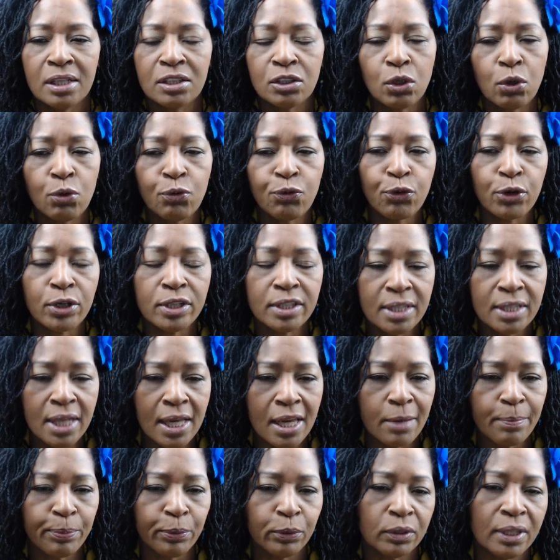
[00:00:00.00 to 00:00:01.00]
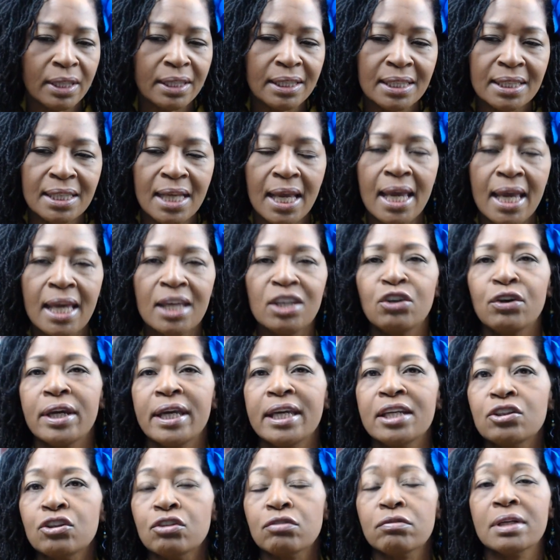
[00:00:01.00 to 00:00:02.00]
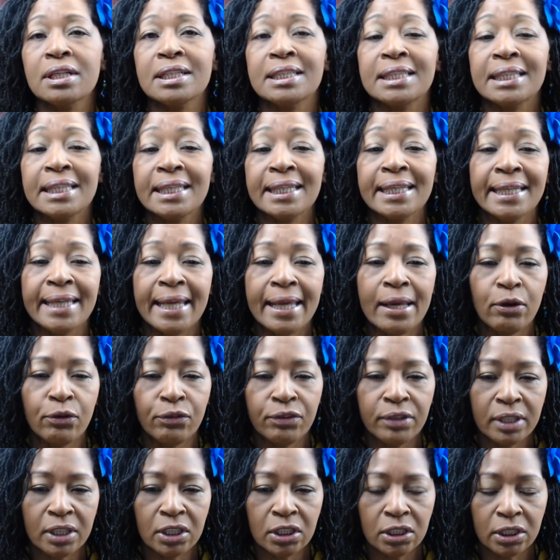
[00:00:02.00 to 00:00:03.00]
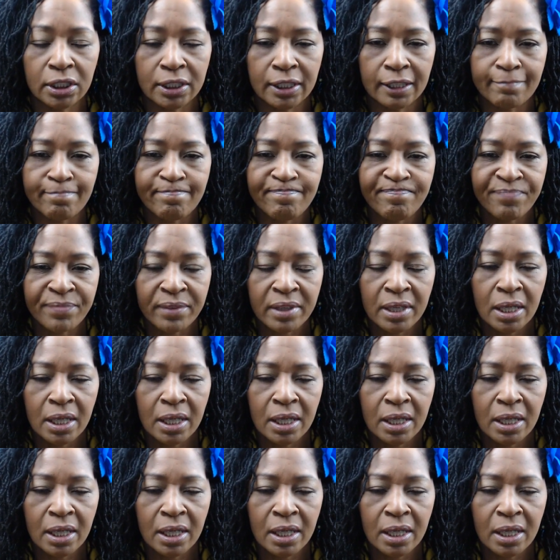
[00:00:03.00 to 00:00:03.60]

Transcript: And so, for example, let's say you're interested in healthy cooking.